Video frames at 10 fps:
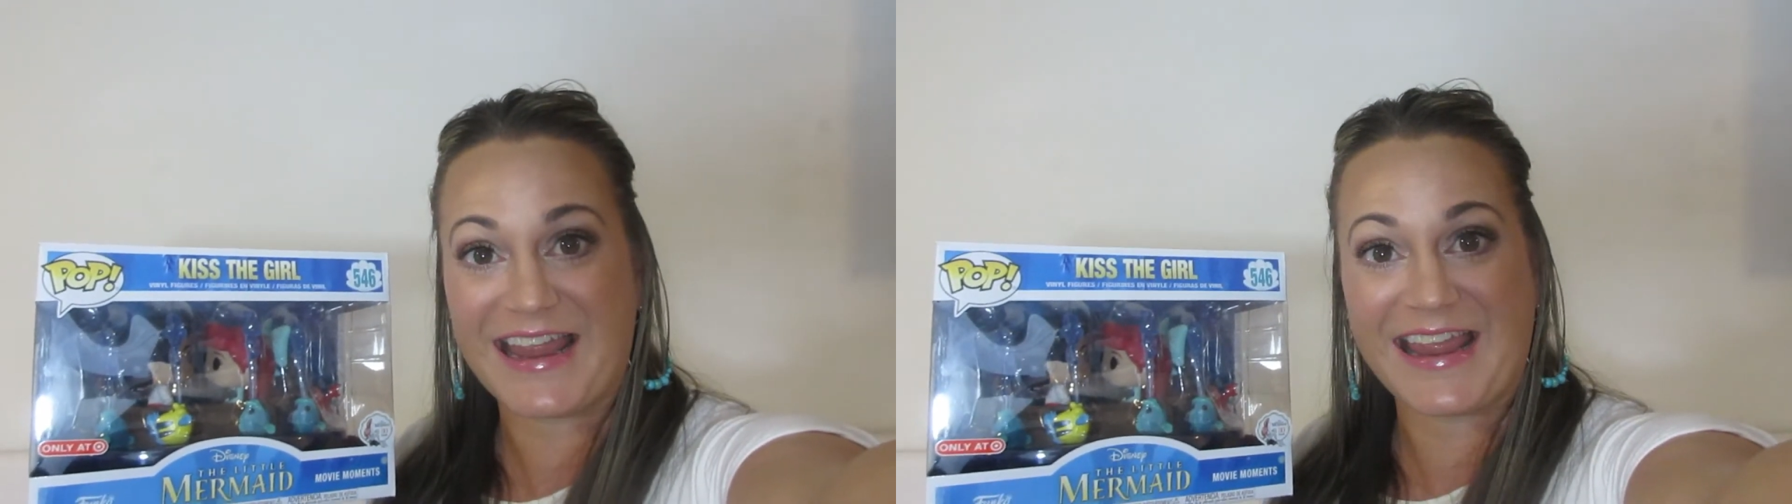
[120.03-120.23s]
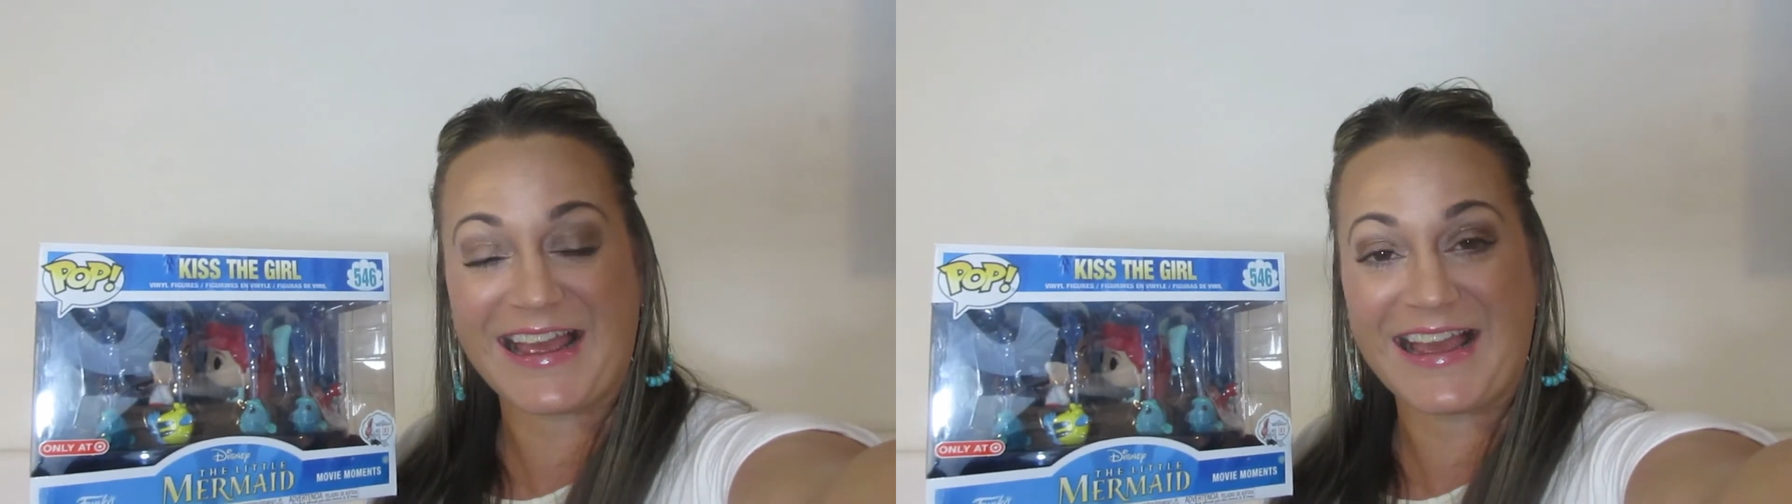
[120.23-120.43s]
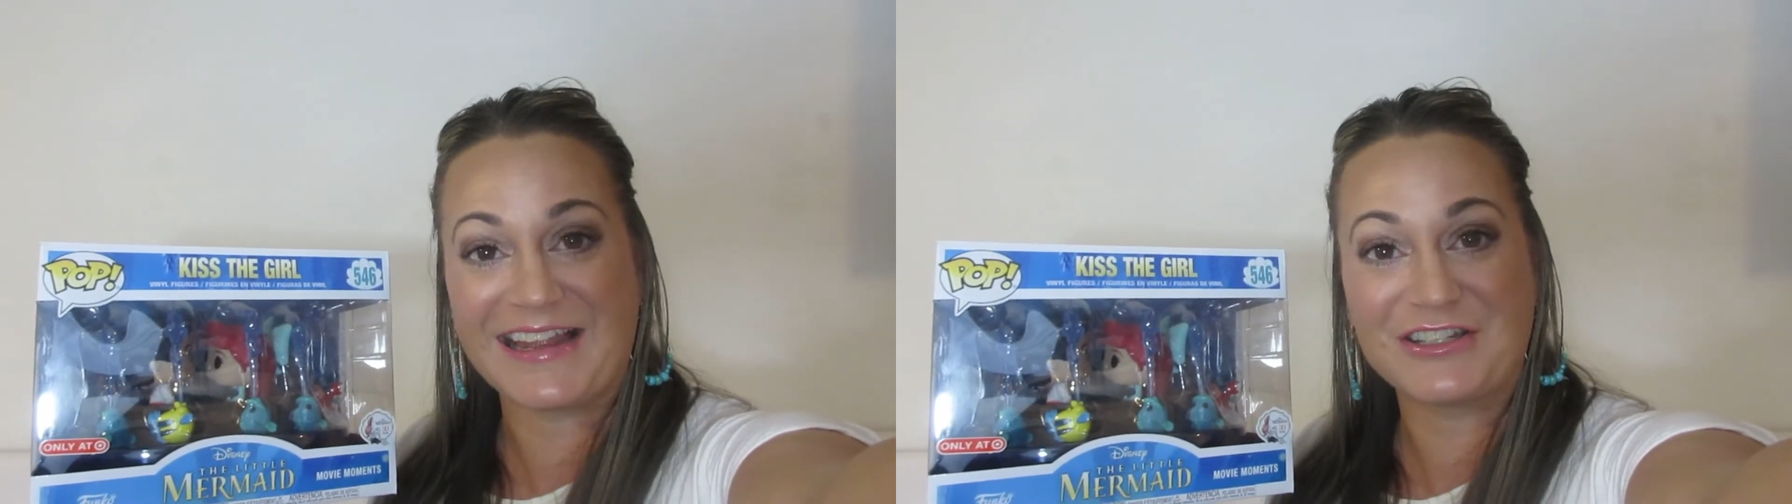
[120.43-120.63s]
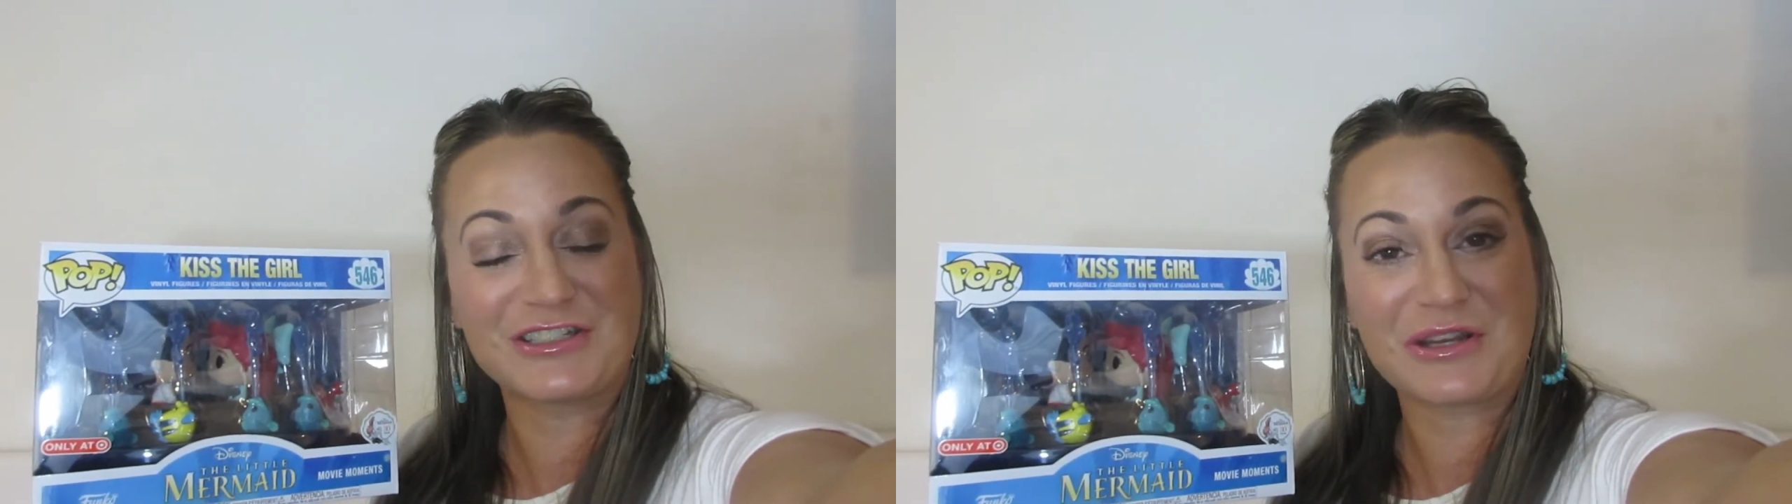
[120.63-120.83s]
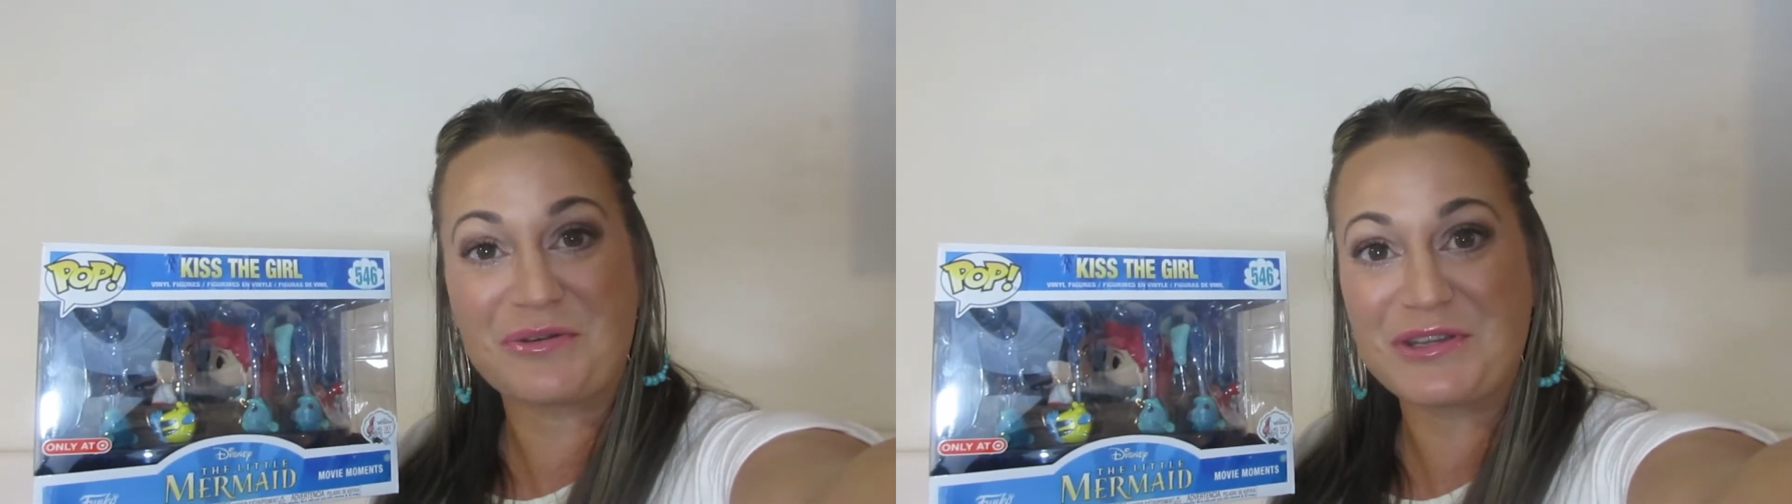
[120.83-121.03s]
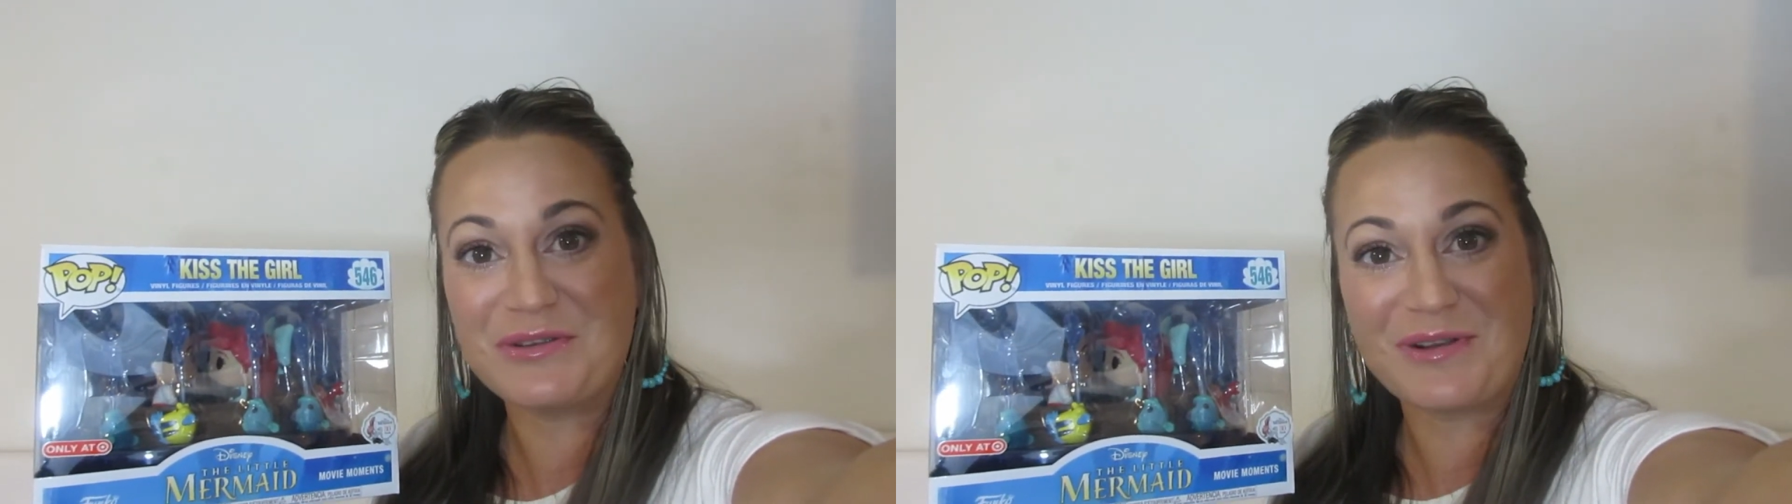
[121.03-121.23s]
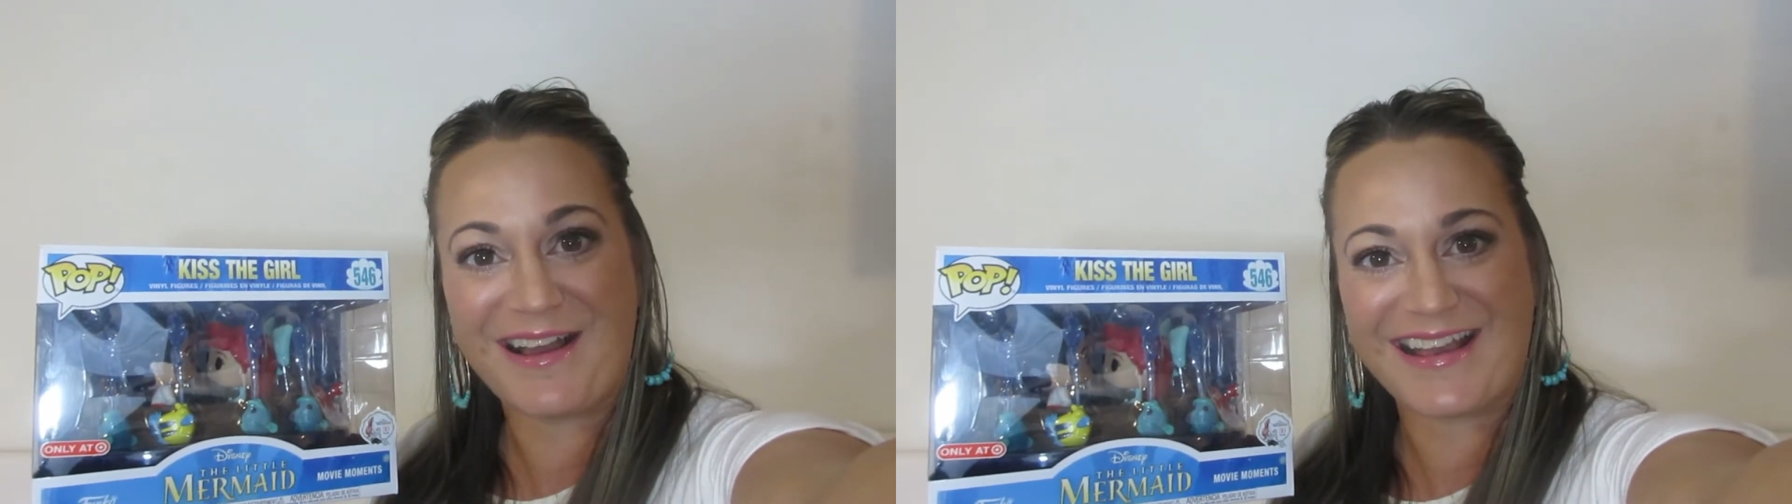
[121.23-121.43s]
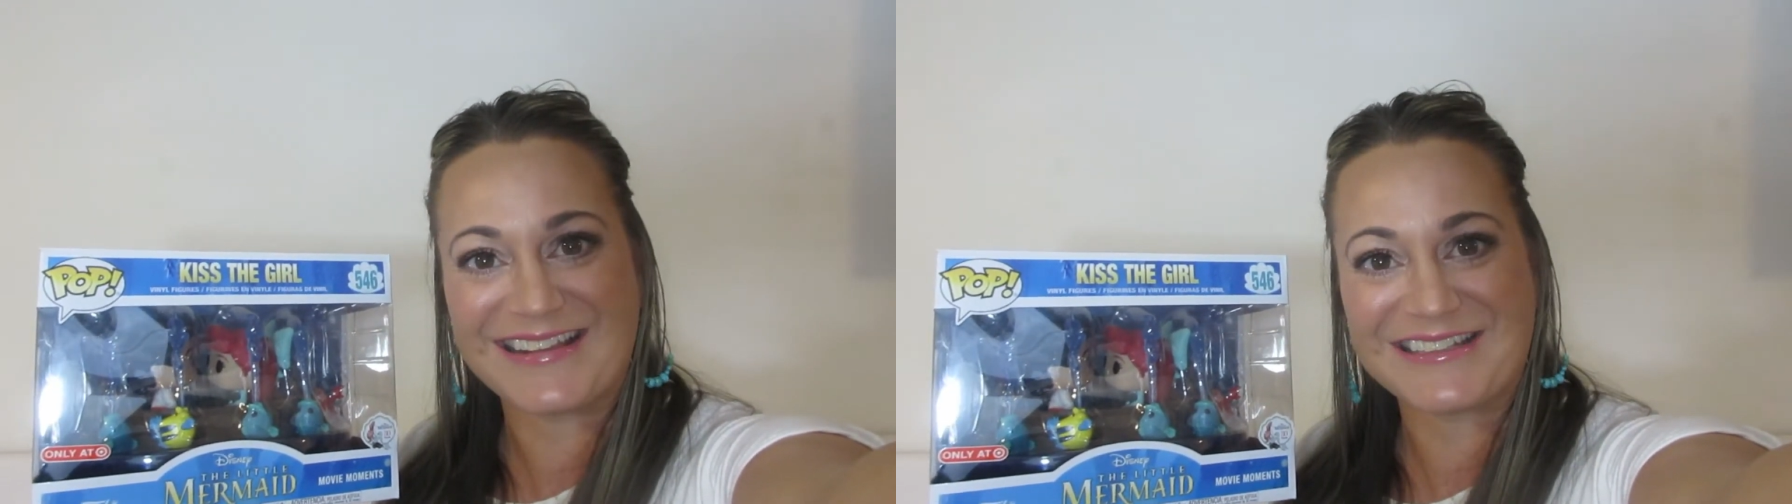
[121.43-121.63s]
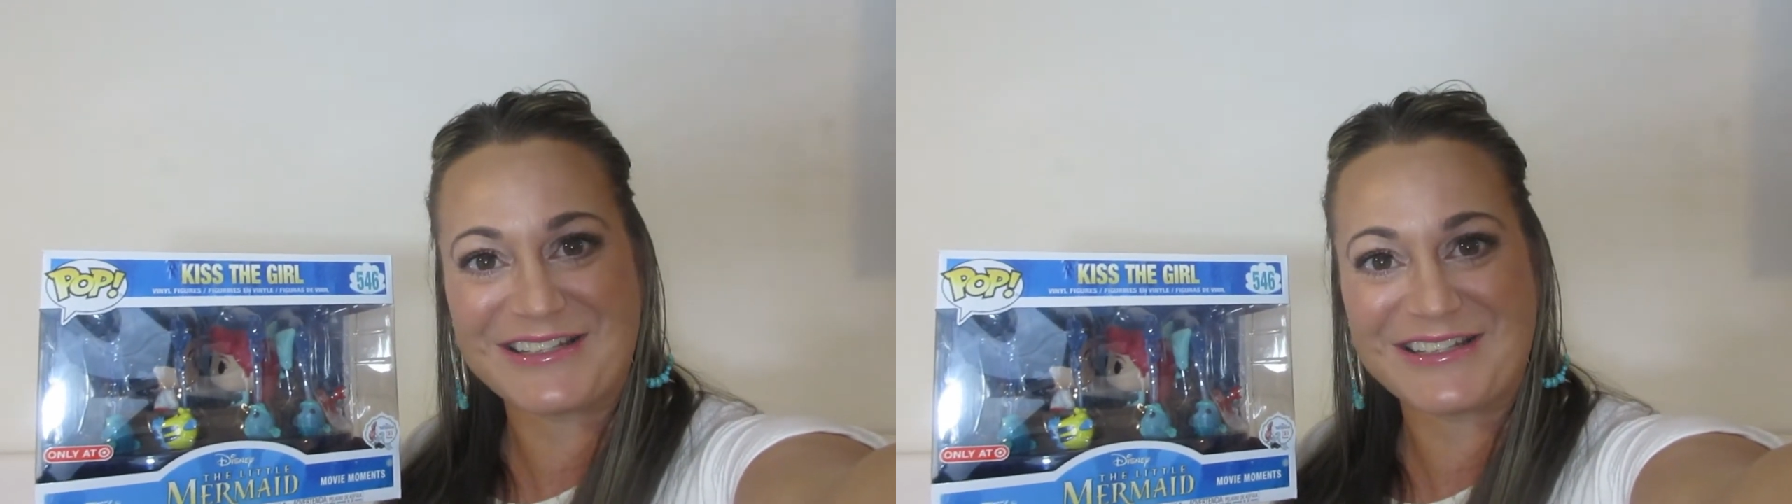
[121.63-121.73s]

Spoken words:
and show you guys.